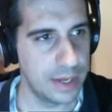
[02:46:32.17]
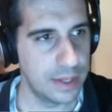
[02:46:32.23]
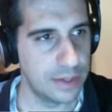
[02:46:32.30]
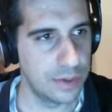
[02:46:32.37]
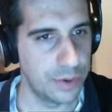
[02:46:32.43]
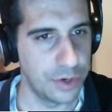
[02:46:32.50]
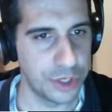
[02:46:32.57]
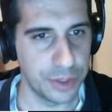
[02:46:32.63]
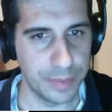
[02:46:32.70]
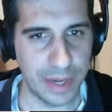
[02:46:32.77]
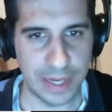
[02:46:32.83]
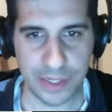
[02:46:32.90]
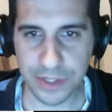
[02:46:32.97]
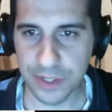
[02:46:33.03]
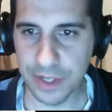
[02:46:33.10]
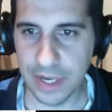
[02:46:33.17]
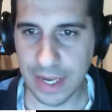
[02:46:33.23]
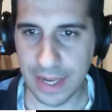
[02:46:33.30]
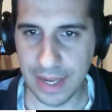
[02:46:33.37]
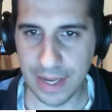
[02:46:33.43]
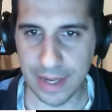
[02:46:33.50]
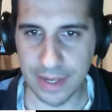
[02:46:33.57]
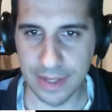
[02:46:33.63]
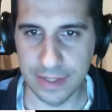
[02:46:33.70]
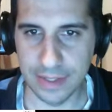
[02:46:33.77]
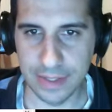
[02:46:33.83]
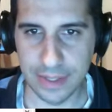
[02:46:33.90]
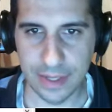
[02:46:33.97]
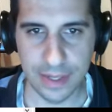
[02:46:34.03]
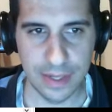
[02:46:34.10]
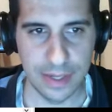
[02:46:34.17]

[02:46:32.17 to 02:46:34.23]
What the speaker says: to origin master, and